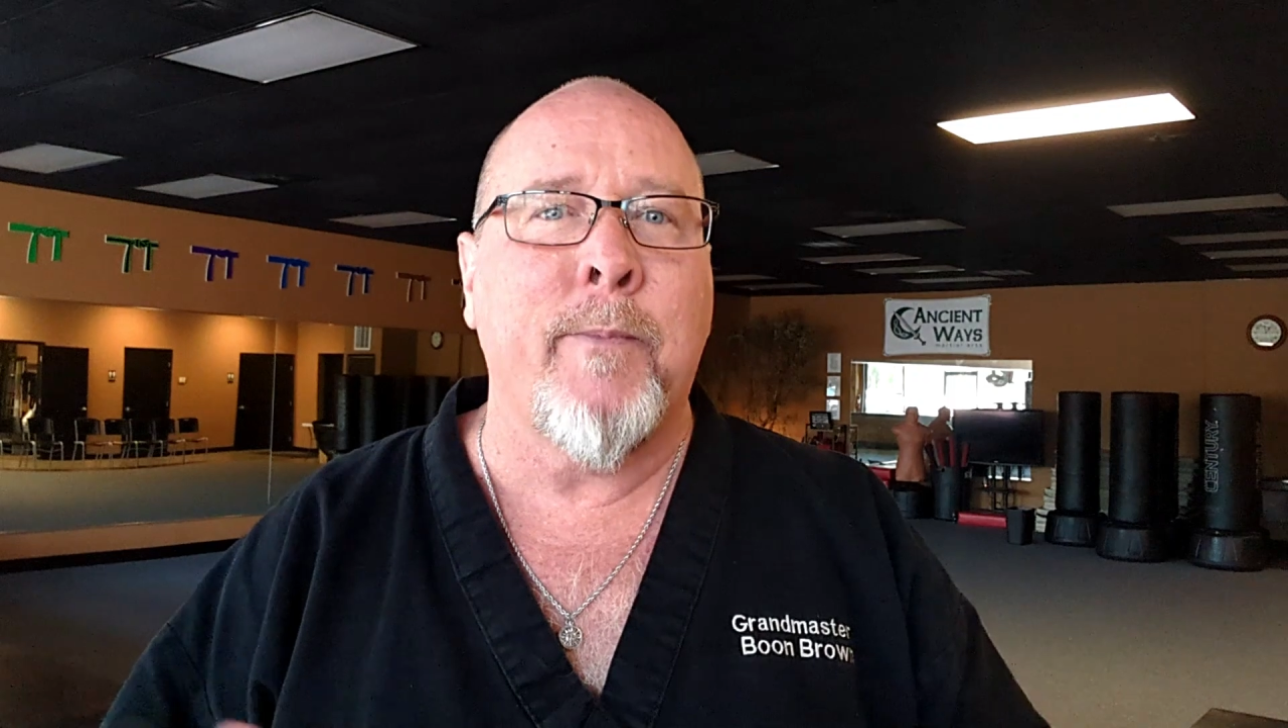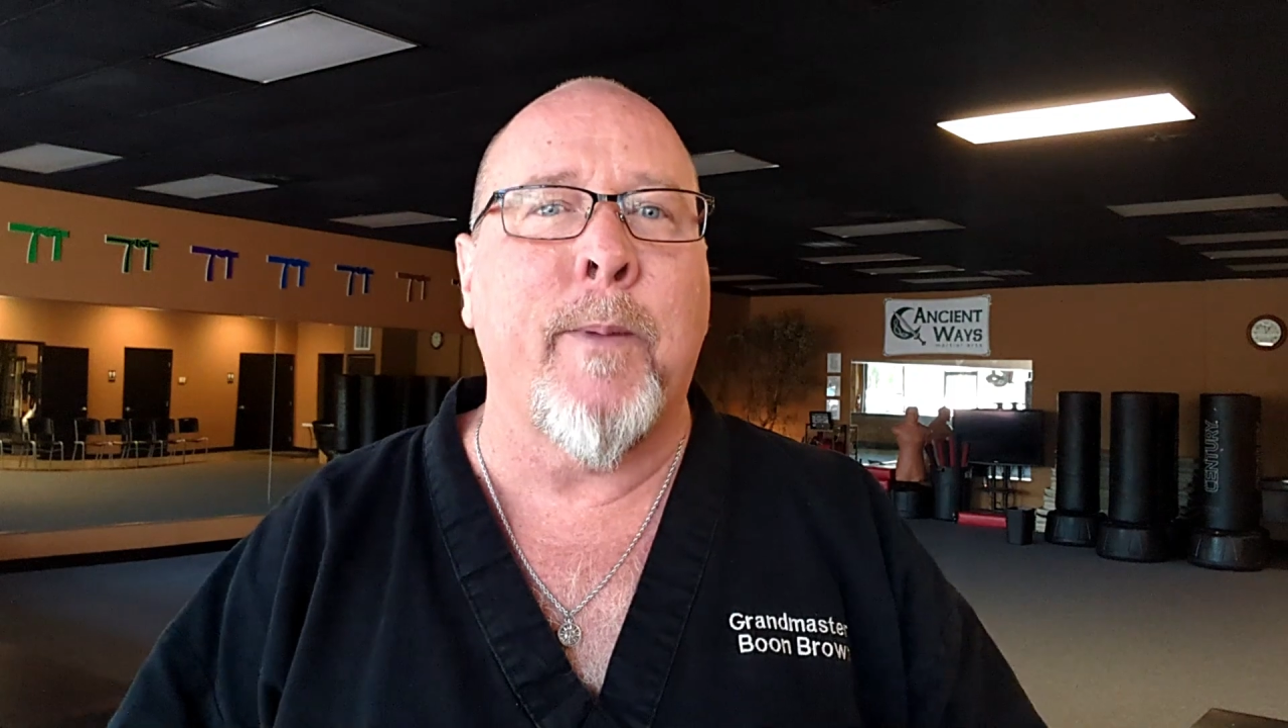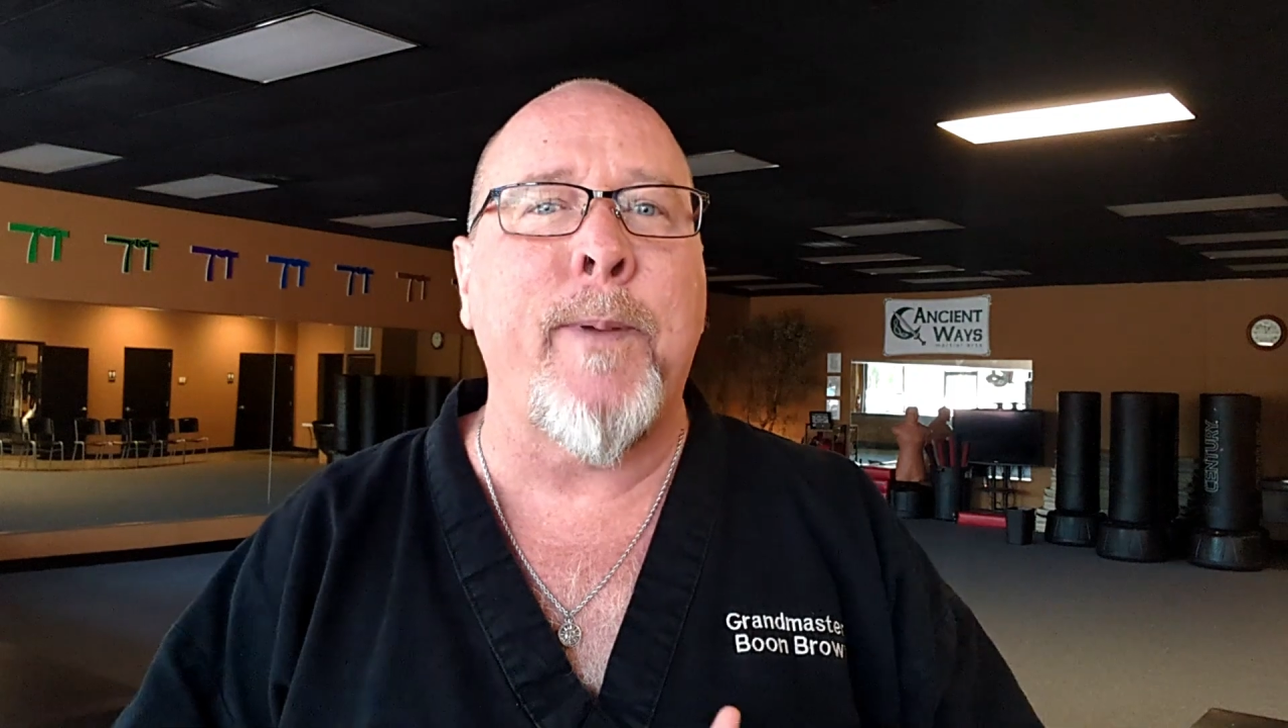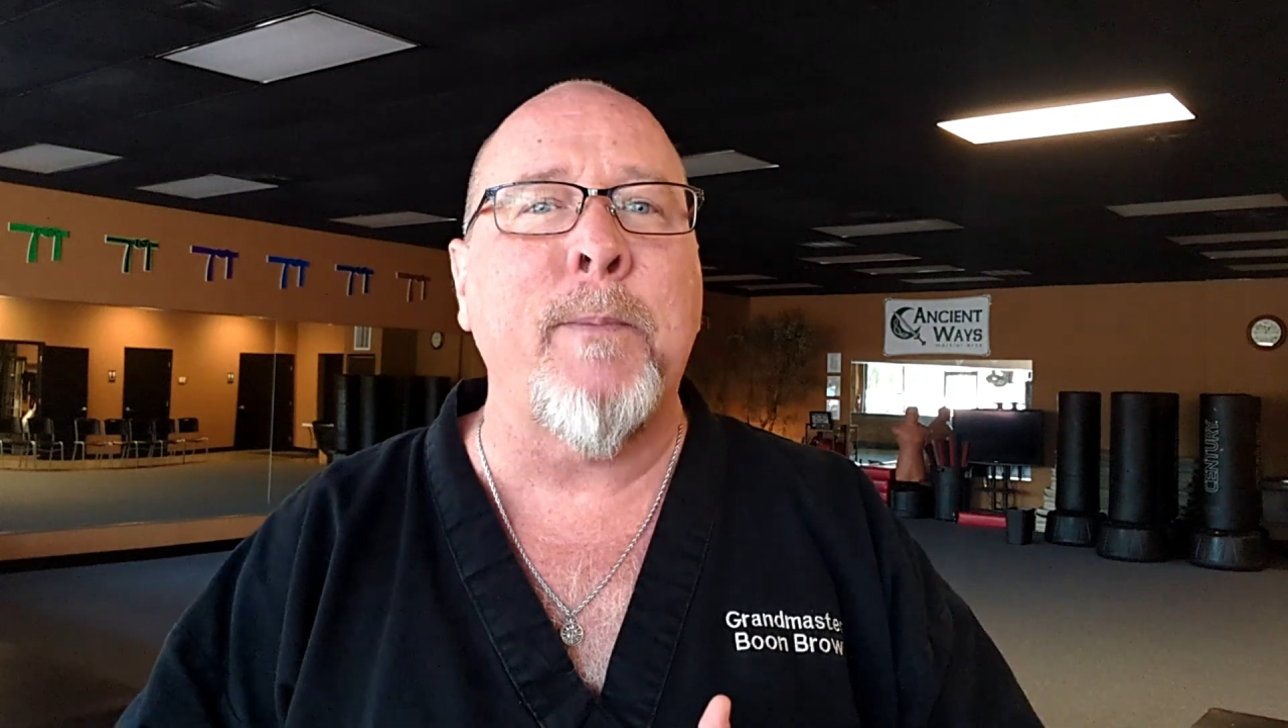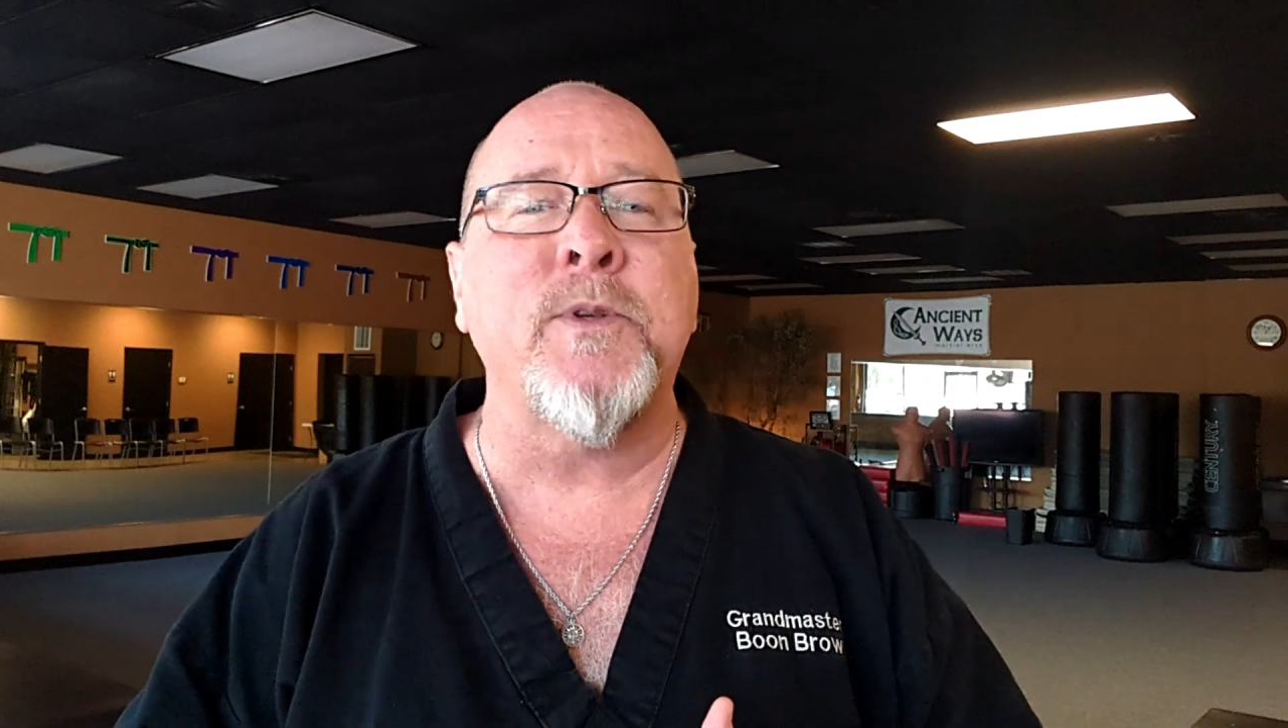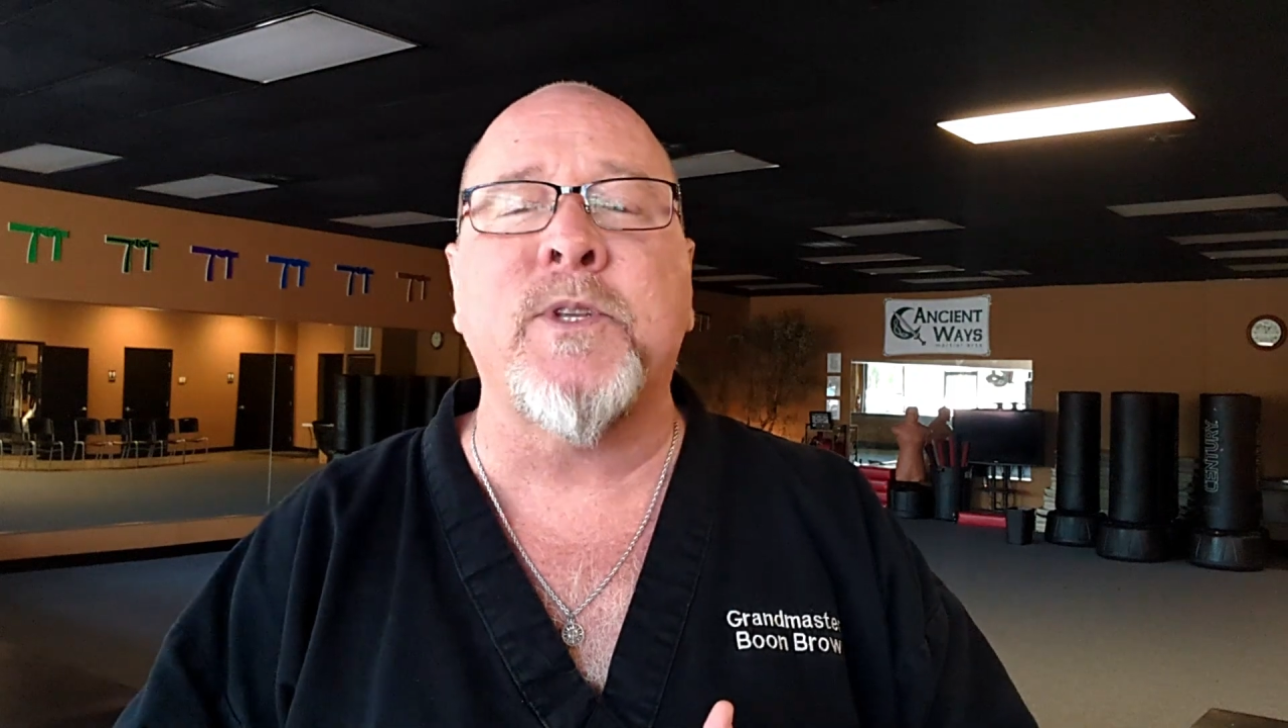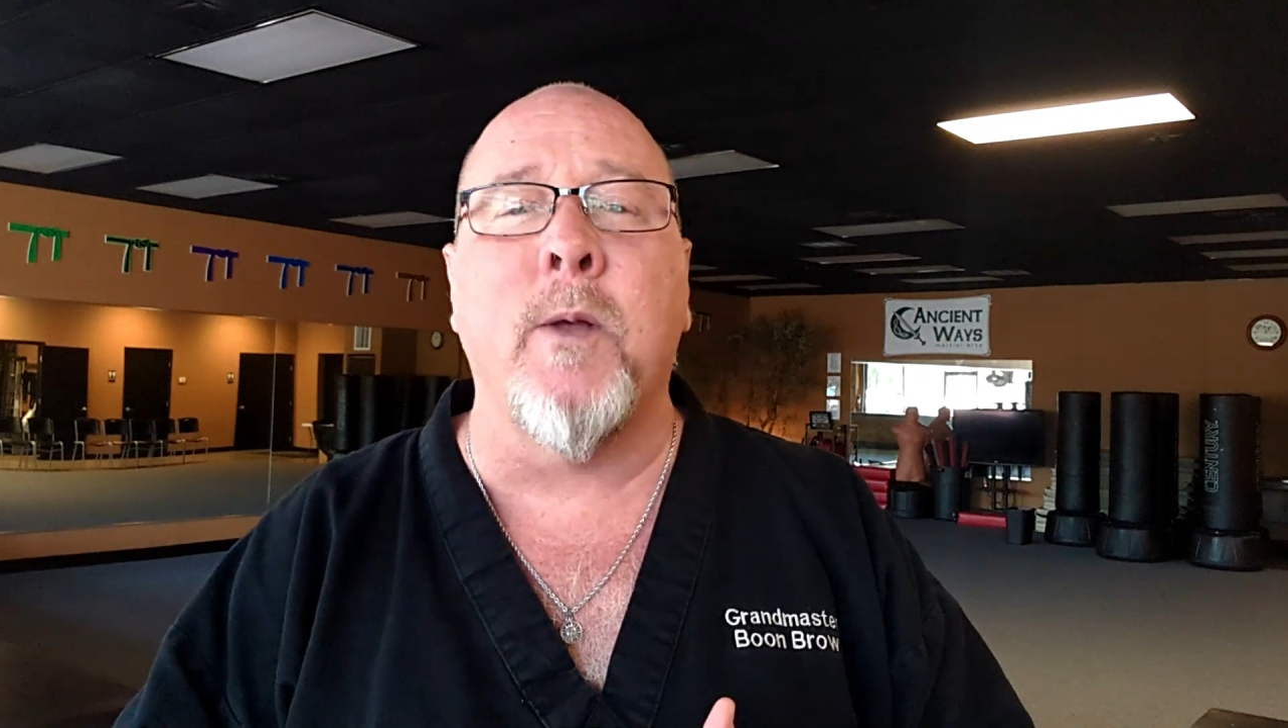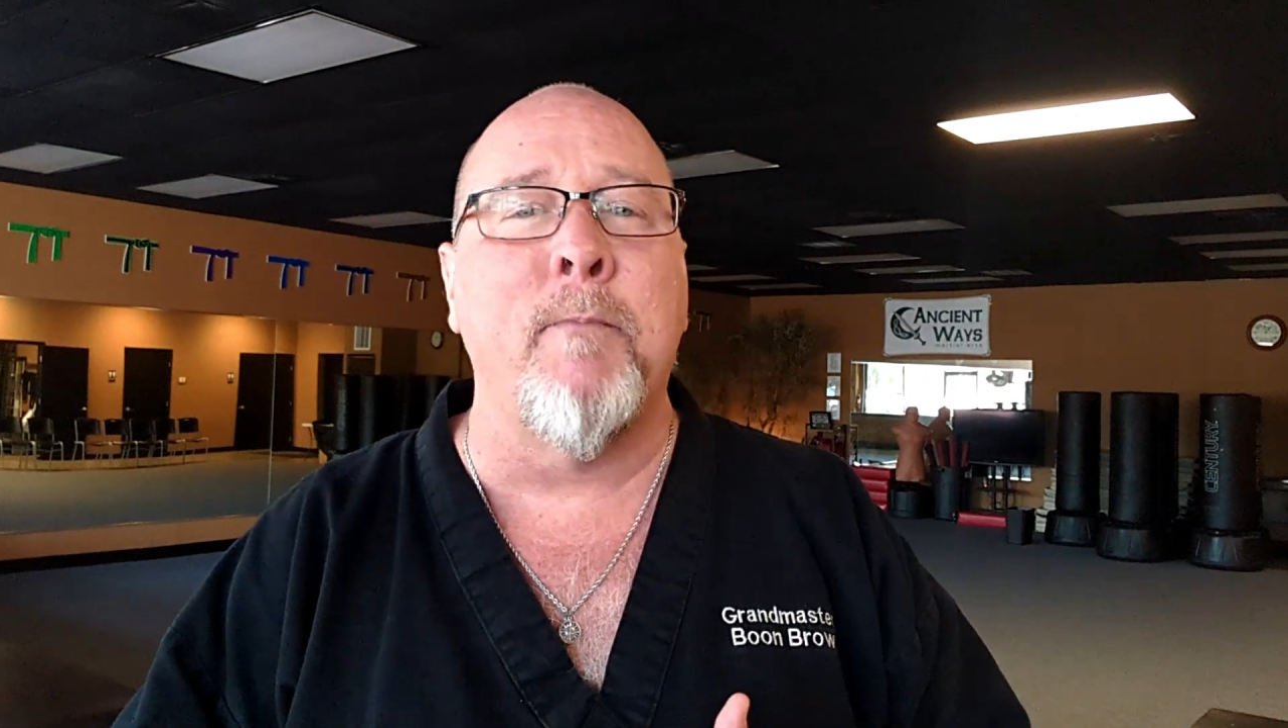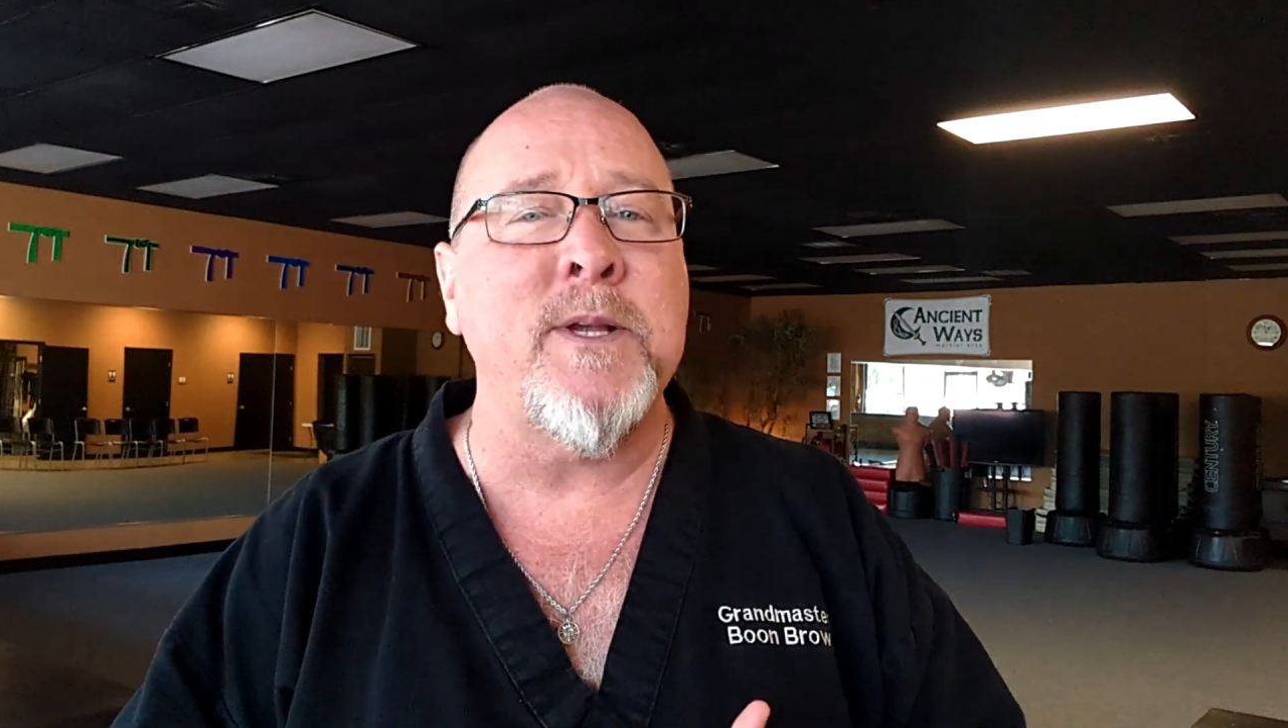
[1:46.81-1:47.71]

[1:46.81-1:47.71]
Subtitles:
but people still